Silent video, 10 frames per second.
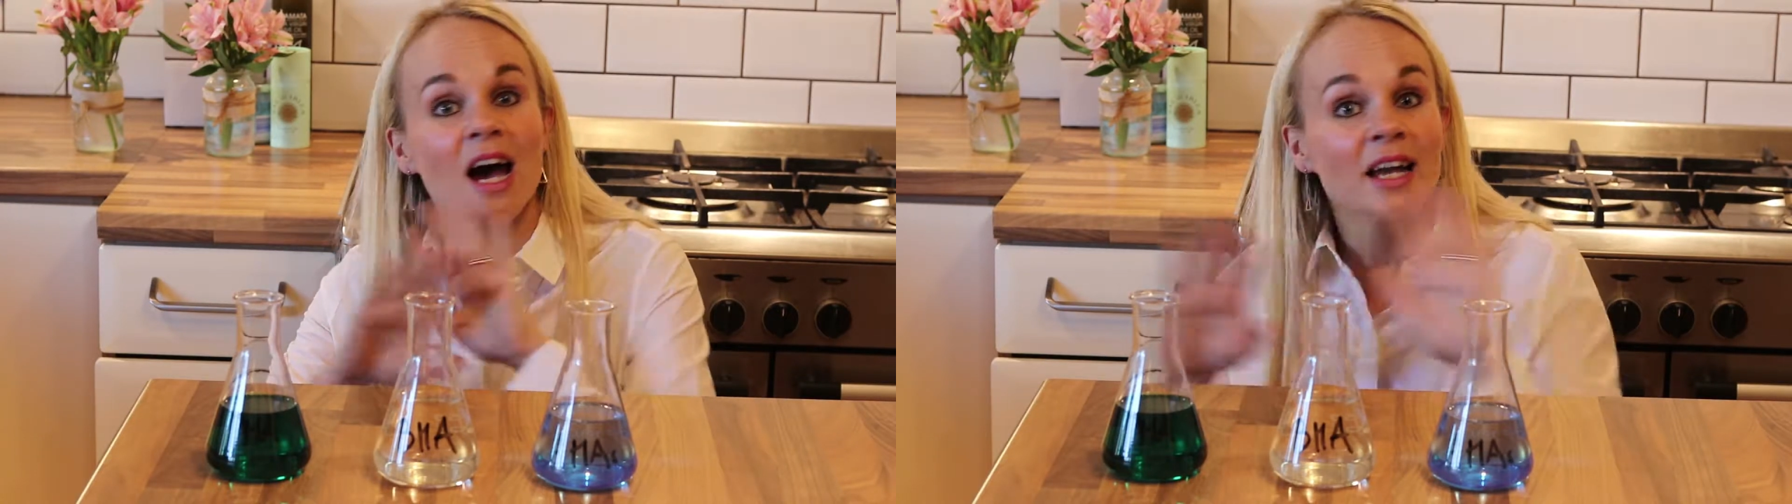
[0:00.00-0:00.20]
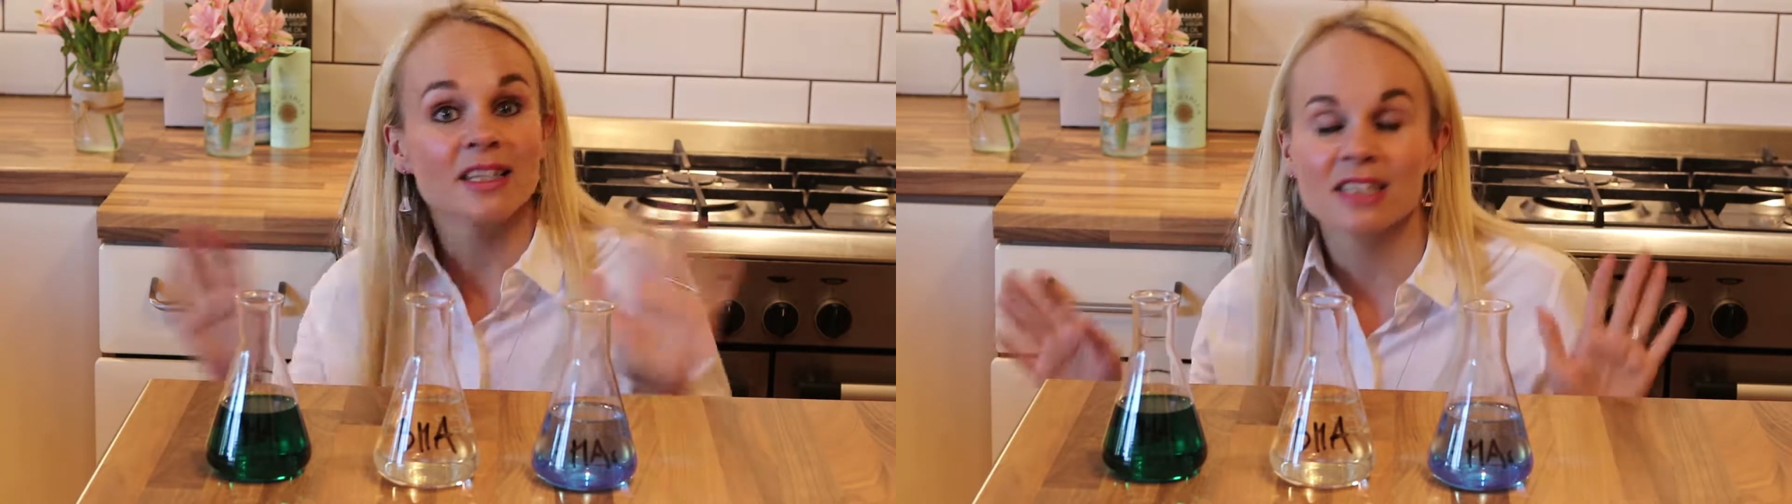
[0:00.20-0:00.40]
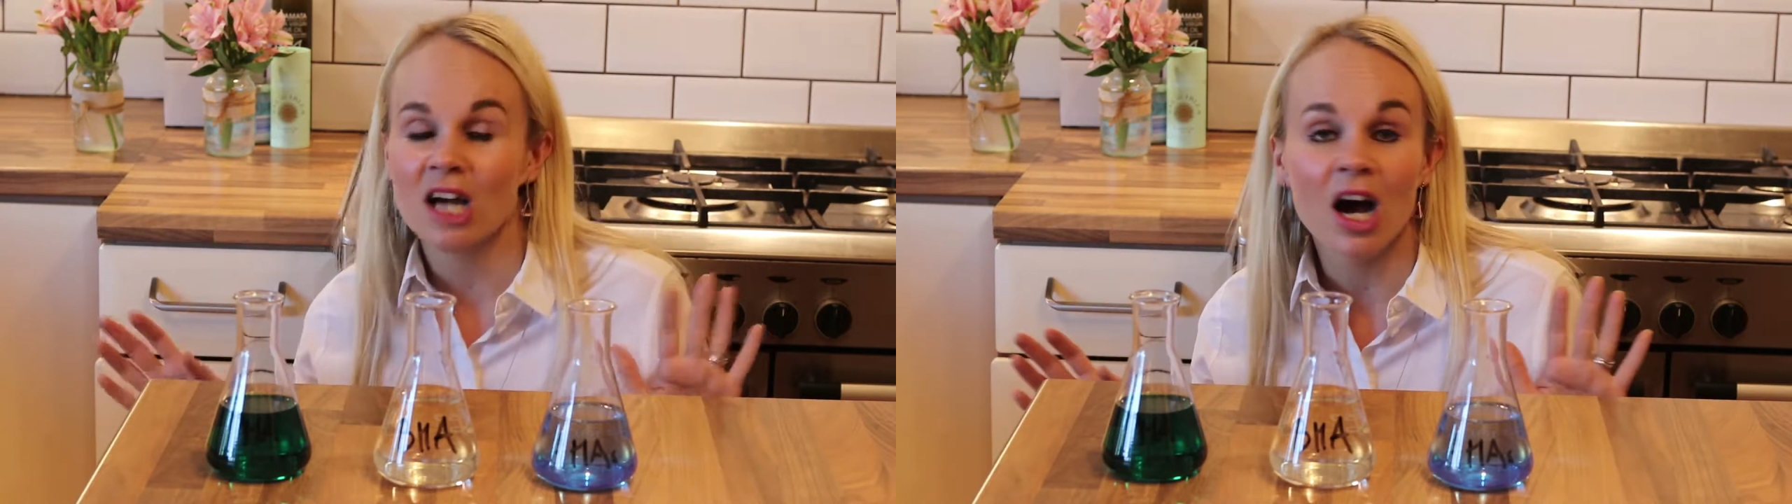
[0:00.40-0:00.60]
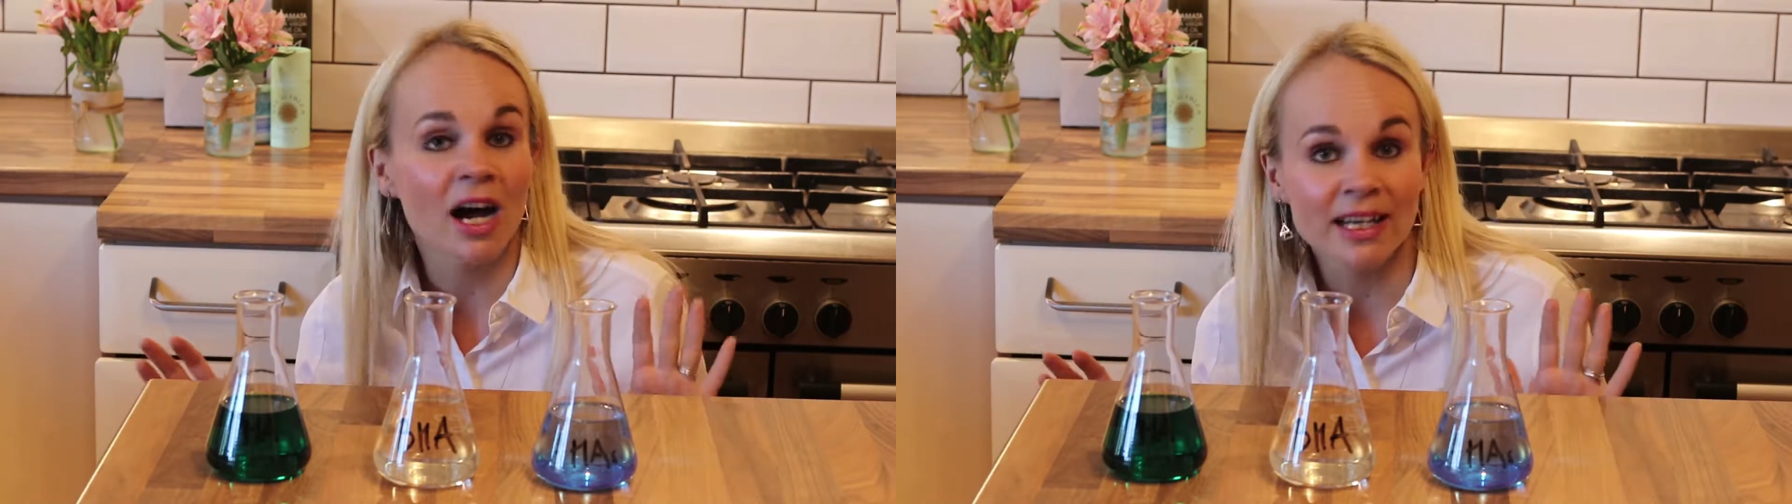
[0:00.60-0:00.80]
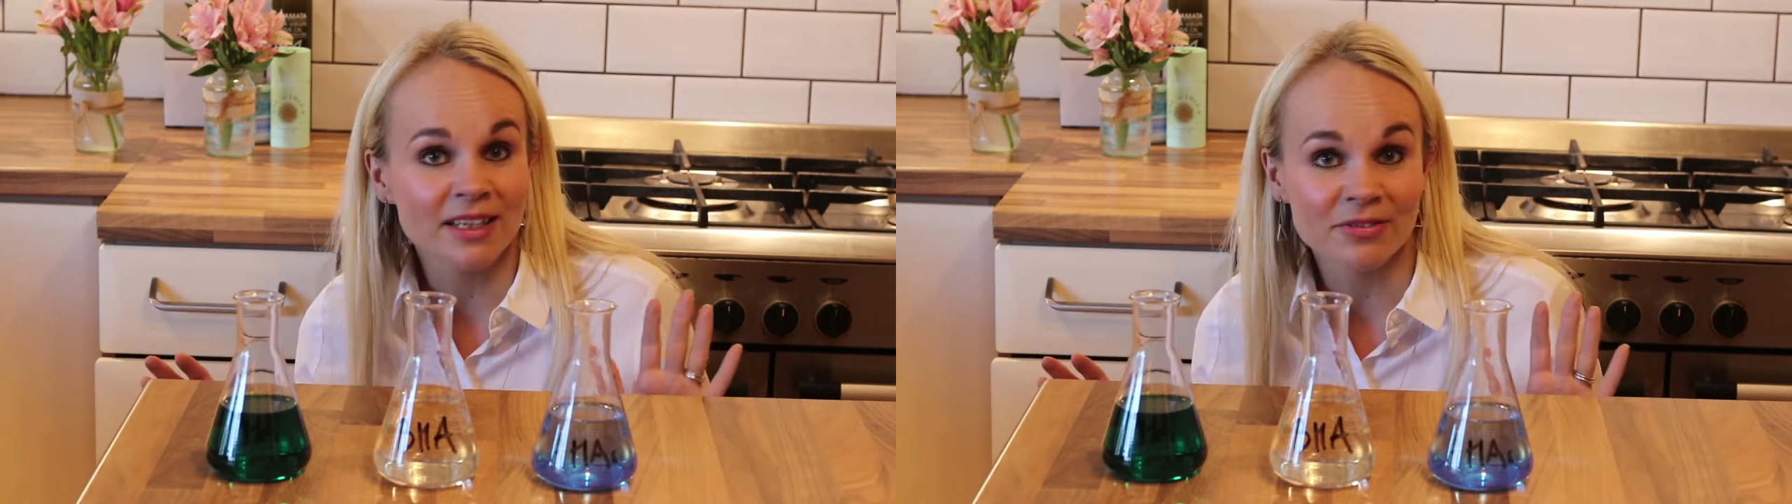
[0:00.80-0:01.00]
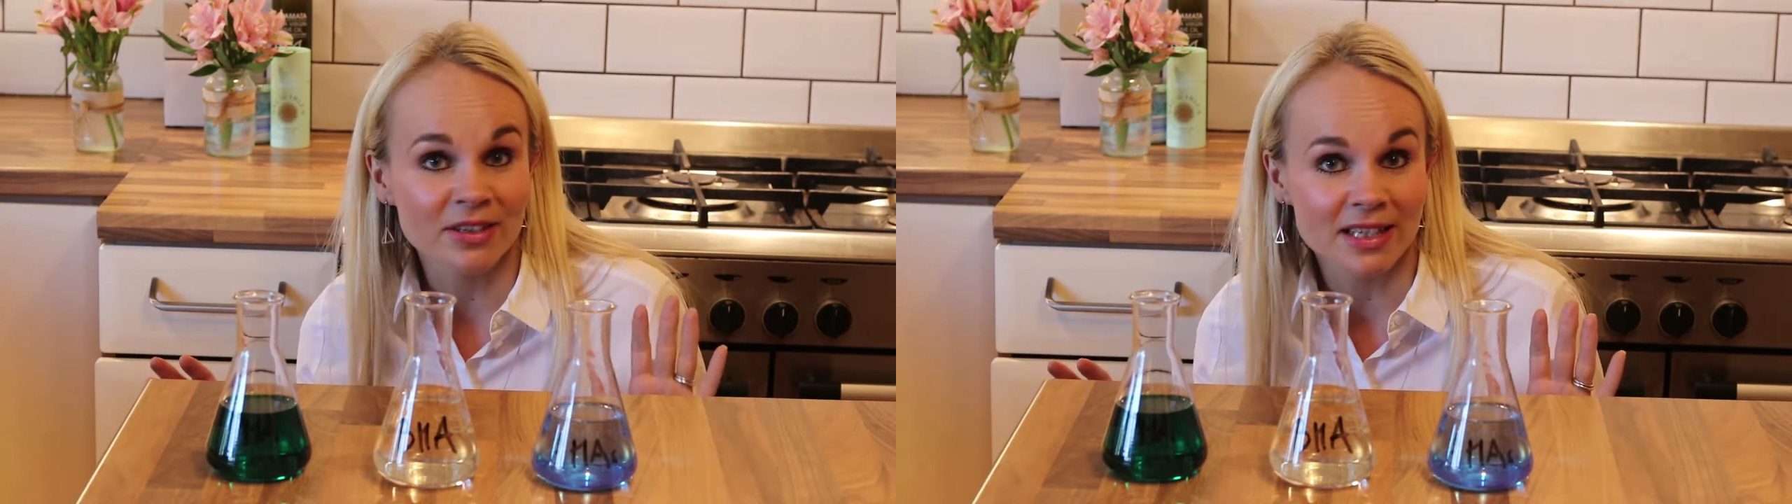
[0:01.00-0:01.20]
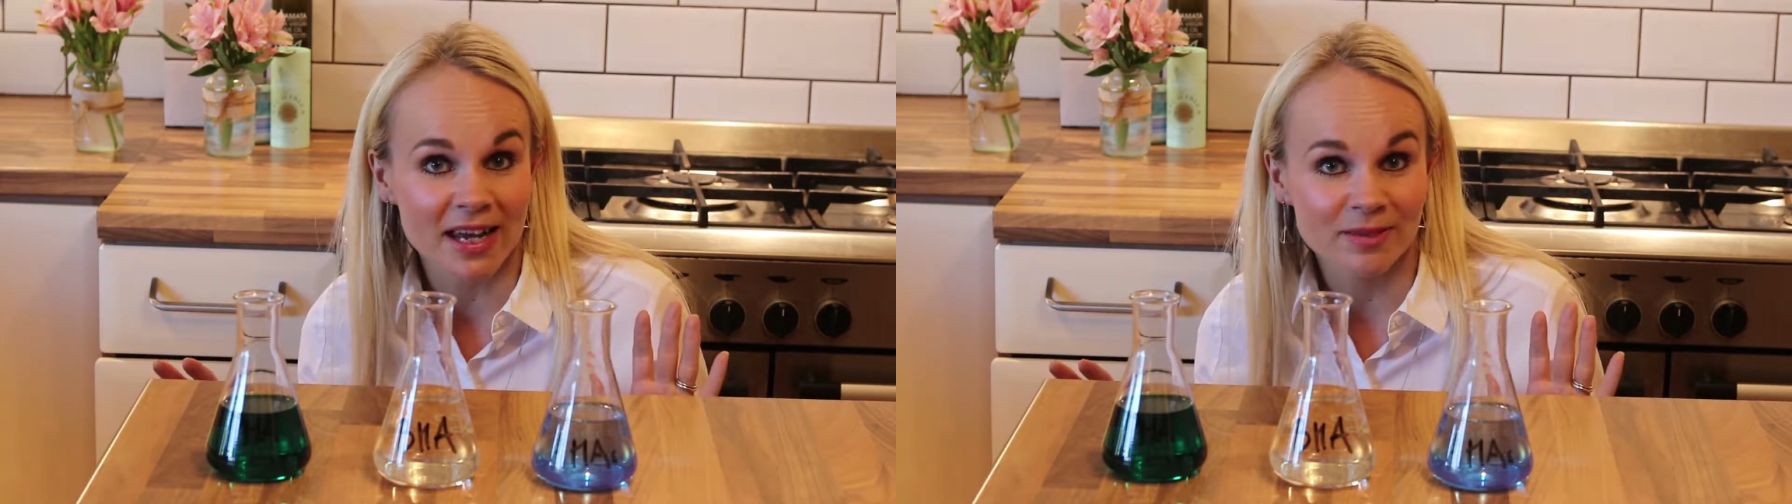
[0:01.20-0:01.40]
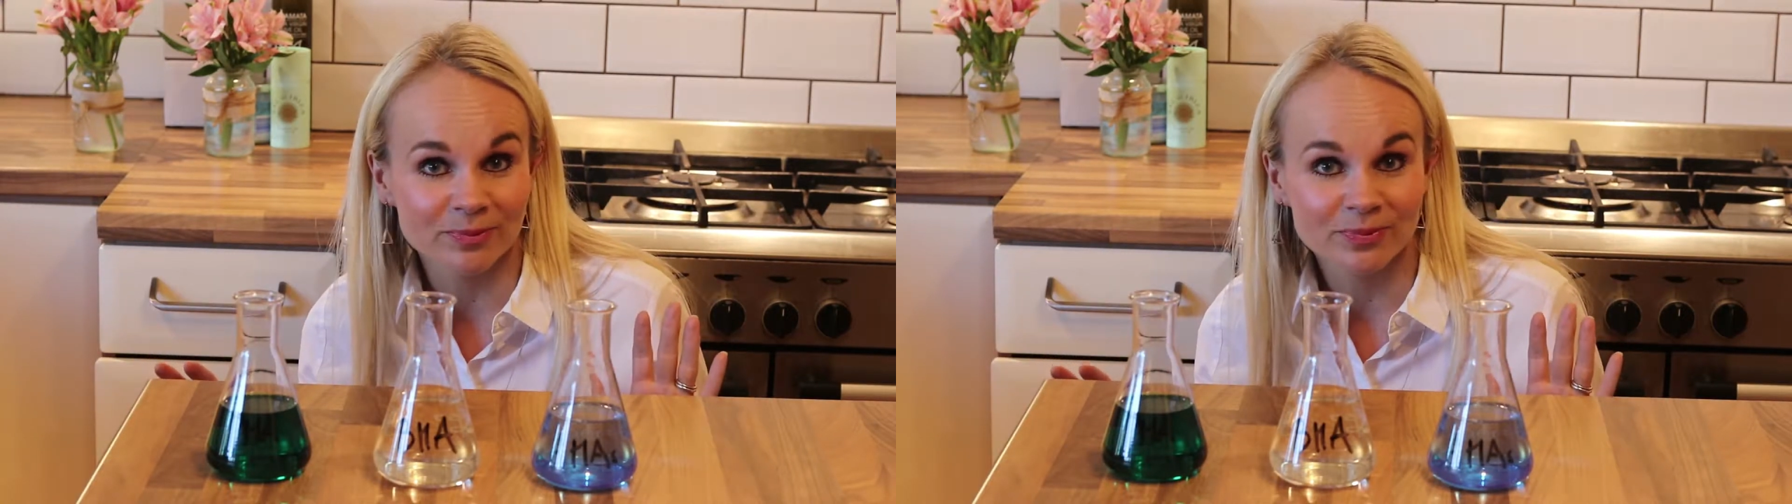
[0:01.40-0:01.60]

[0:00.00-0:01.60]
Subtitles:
an entirely different day.